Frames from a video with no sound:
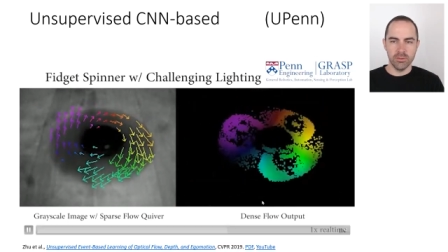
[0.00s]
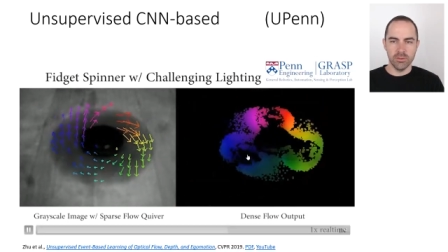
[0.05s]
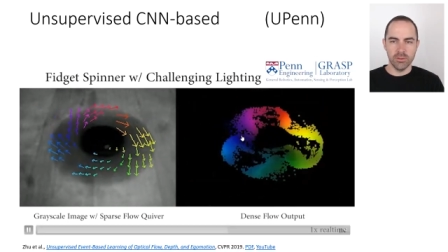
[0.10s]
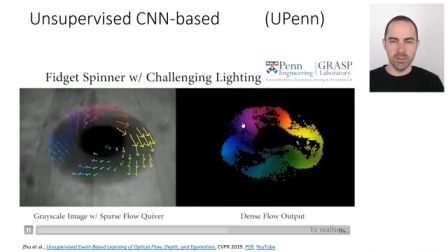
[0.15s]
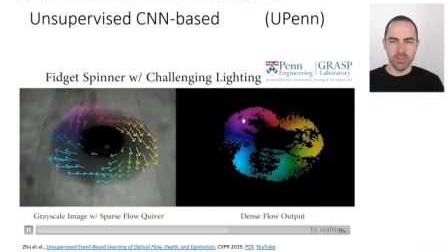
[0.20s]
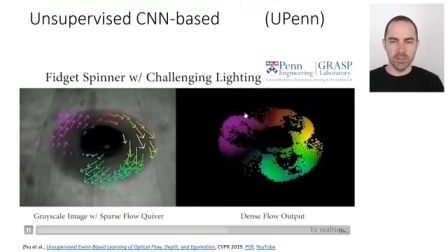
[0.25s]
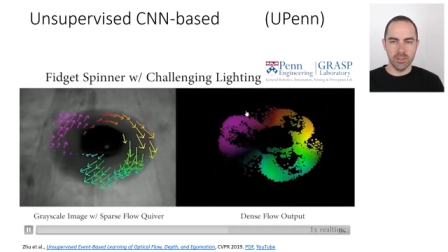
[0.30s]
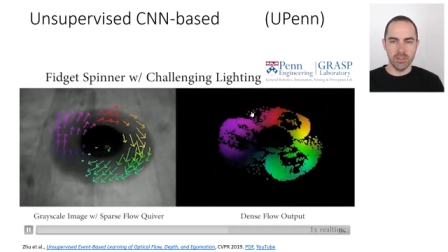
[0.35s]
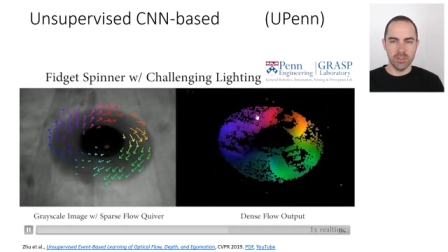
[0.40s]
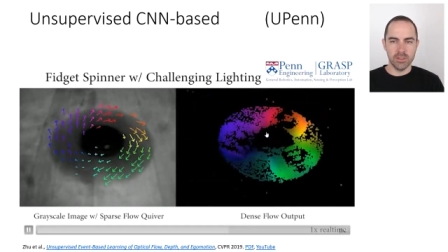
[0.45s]

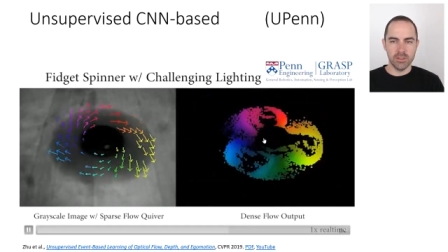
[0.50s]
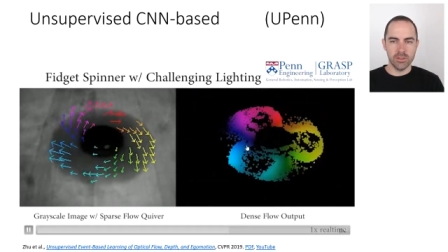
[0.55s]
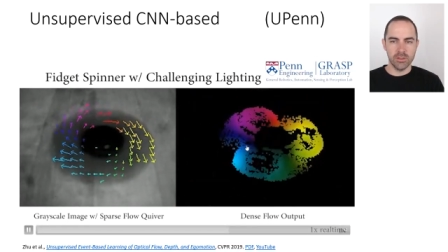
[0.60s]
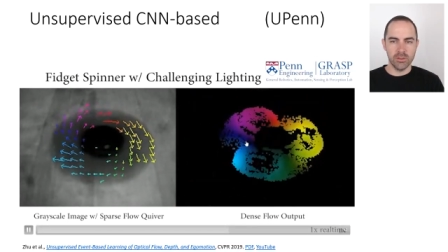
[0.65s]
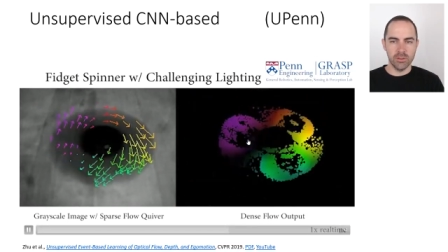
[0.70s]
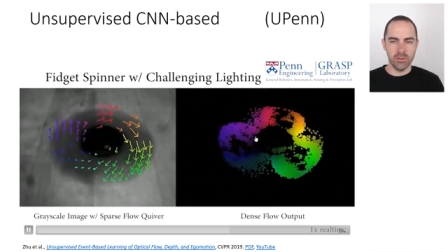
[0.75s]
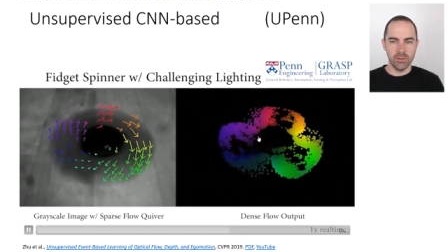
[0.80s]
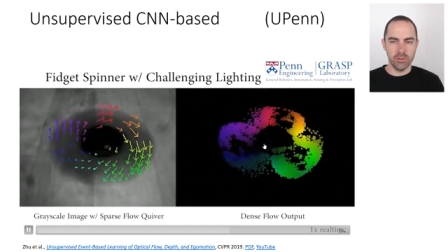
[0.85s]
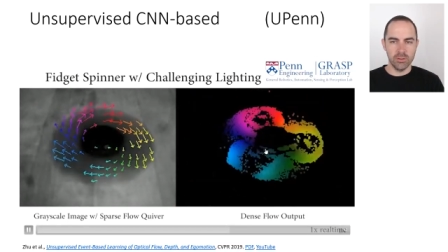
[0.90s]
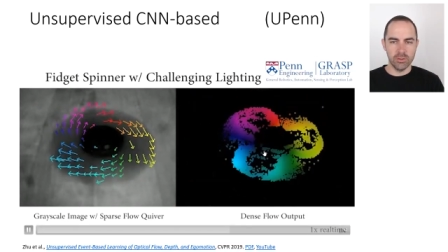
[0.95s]
or at least
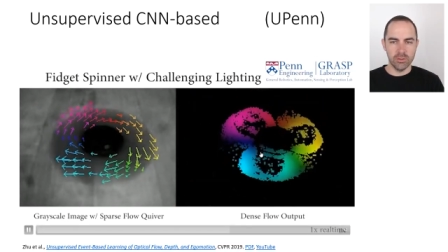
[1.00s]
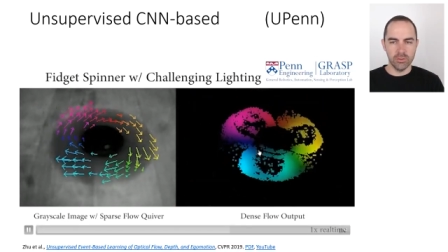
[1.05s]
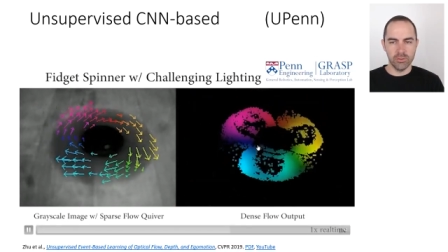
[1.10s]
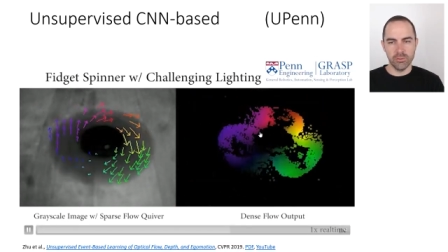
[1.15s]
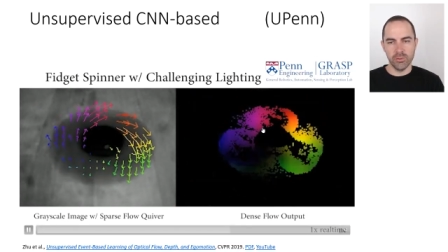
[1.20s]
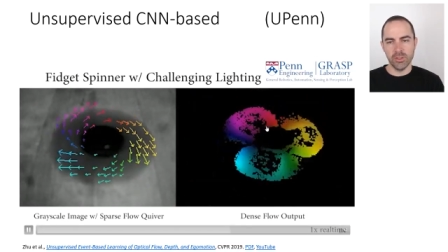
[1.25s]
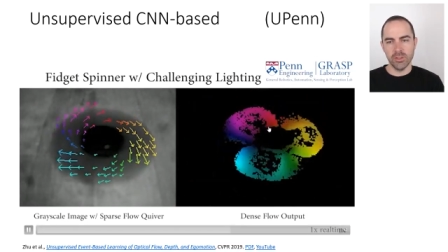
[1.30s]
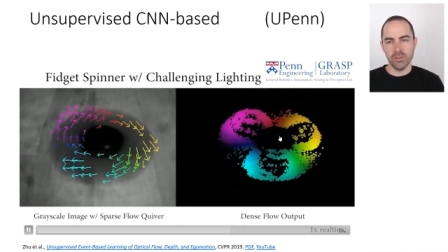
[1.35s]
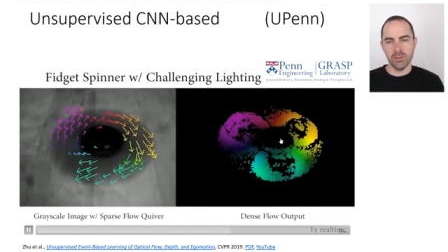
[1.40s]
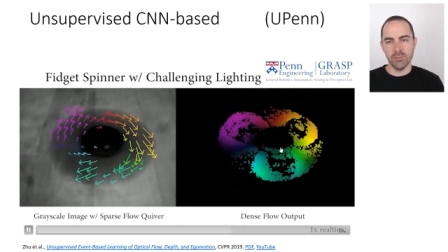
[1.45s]
colored or
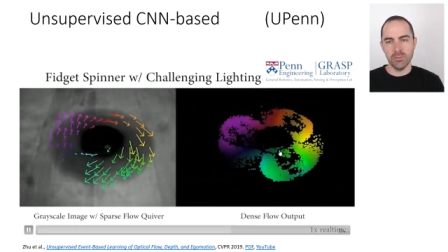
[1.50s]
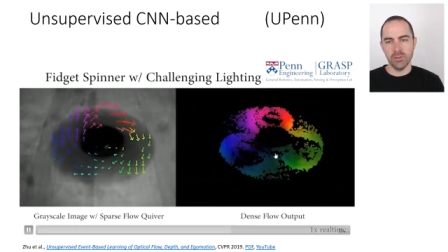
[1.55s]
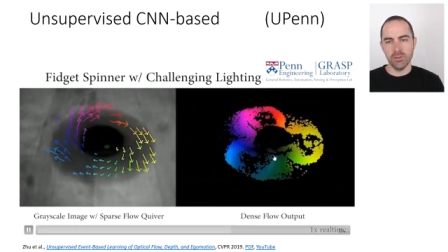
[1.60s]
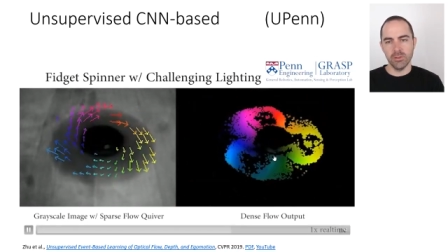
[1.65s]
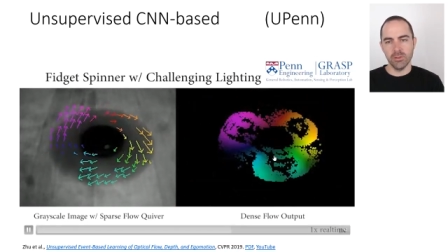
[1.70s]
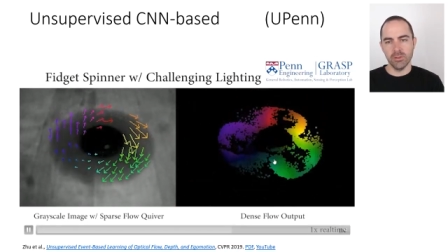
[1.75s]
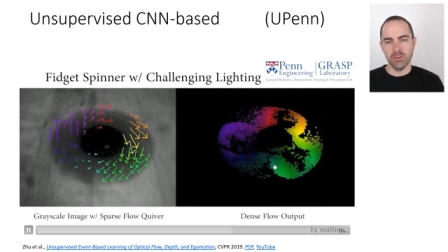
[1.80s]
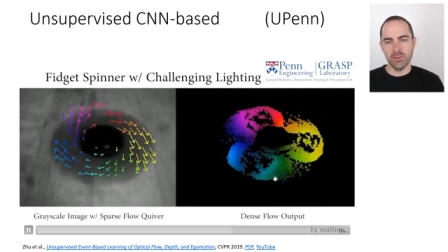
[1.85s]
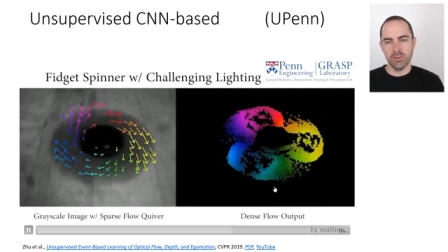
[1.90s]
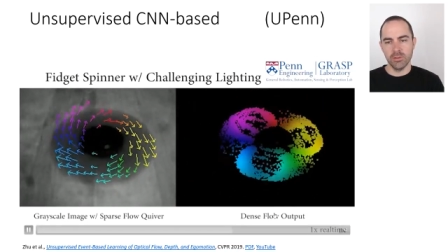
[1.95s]

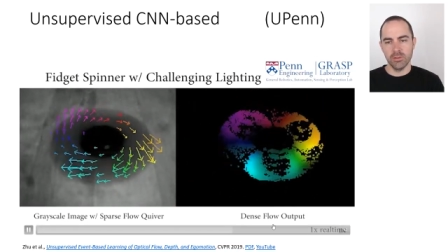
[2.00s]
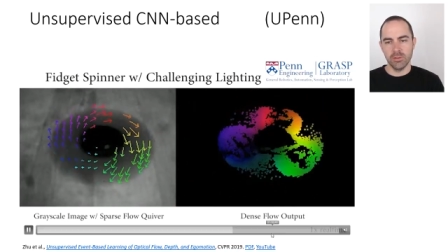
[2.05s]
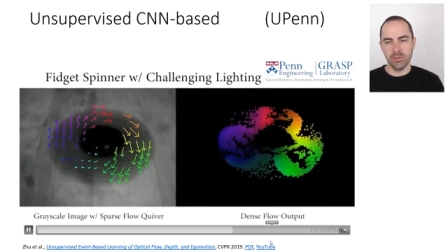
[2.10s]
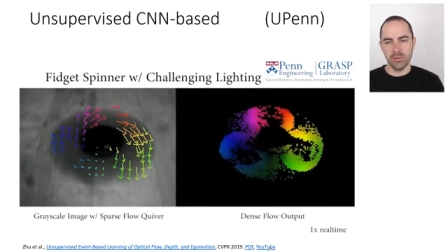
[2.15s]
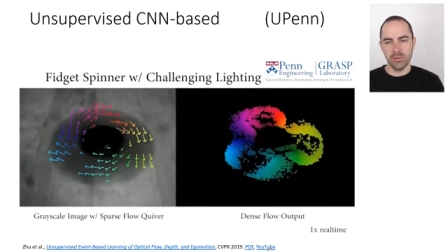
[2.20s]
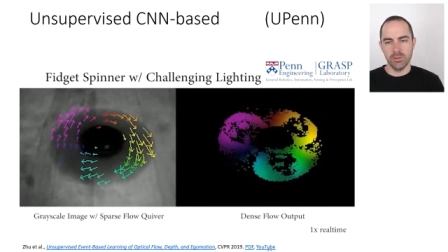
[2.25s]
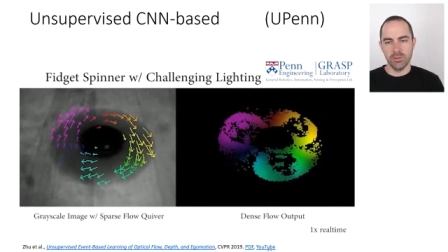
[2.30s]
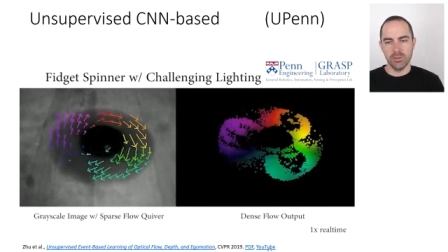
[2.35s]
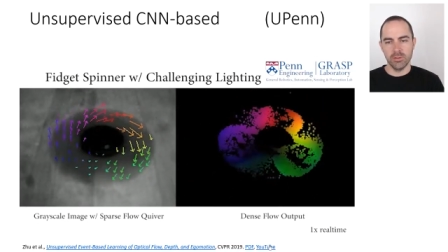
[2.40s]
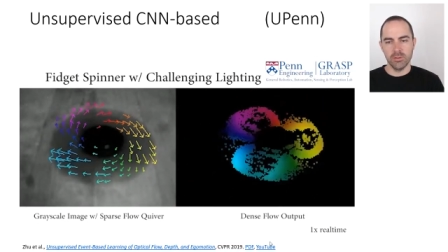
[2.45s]
reasonable
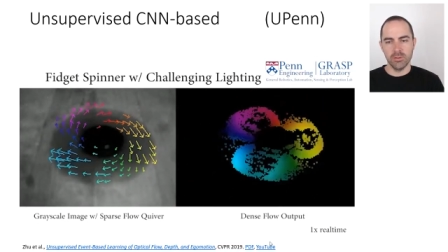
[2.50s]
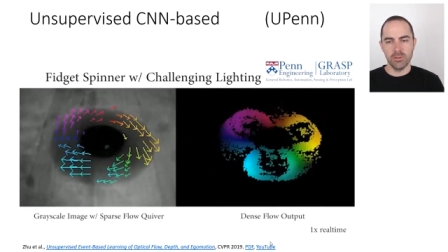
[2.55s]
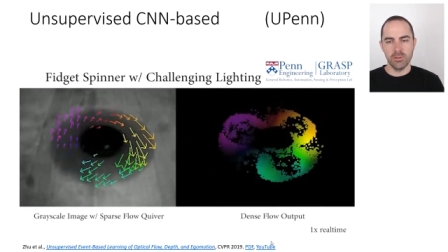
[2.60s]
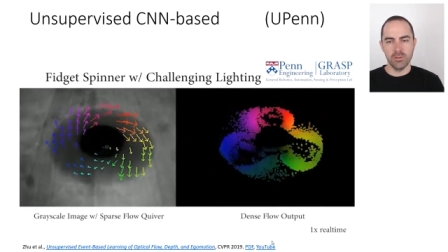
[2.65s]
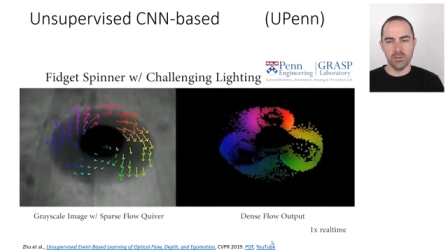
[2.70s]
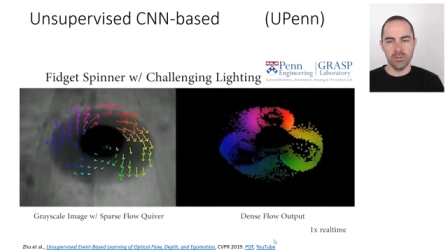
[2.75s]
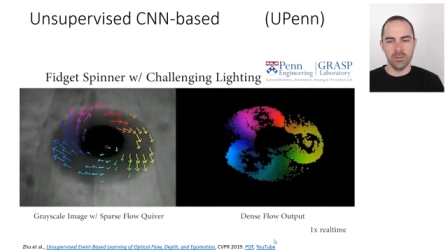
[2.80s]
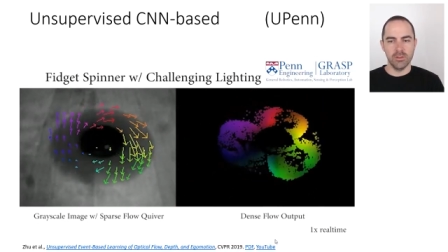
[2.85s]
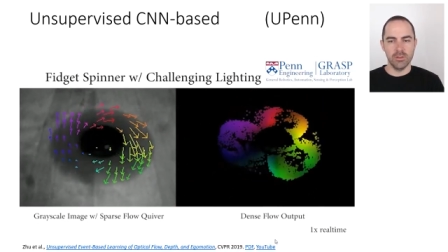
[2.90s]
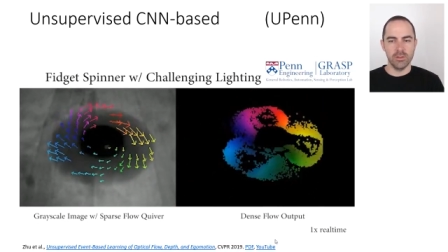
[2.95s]

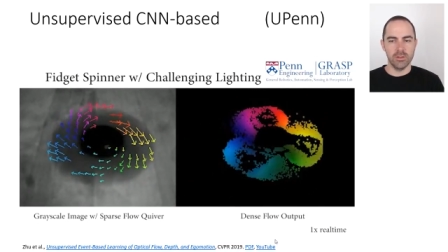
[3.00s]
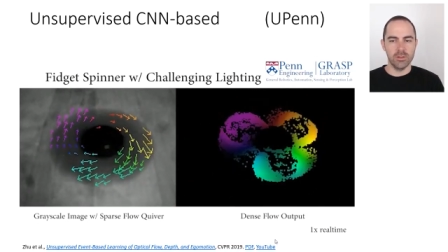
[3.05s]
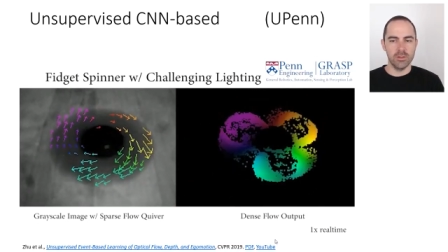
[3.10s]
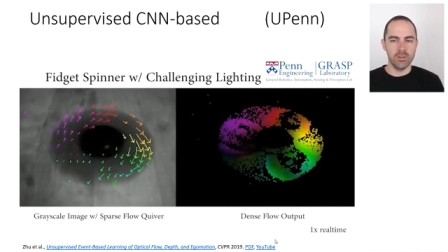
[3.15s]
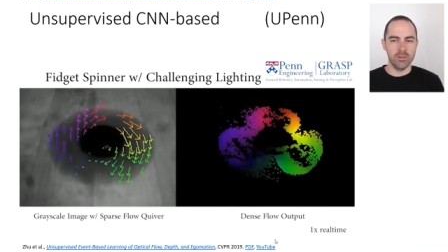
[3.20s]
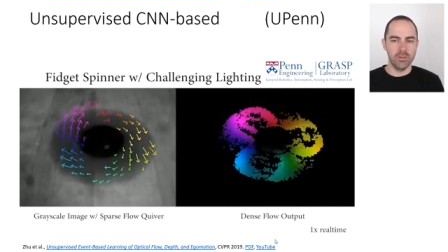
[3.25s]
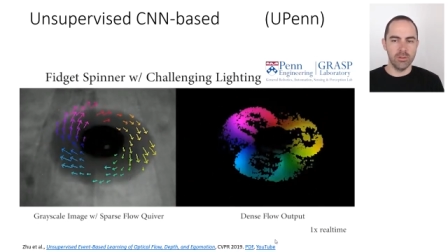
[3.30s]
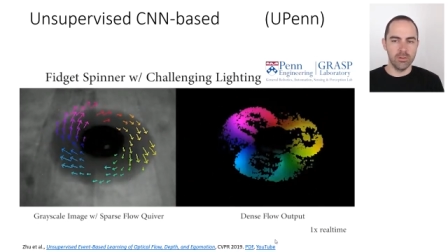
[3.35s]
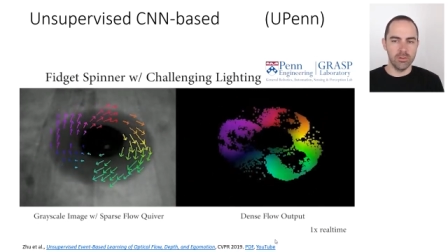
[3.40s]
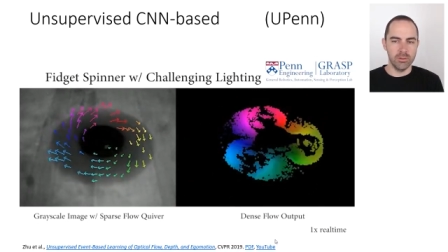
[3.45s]
uh,
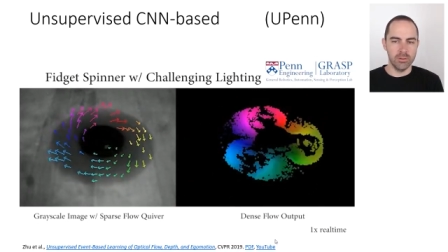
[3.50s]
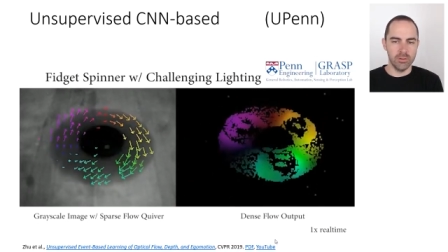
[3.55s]
color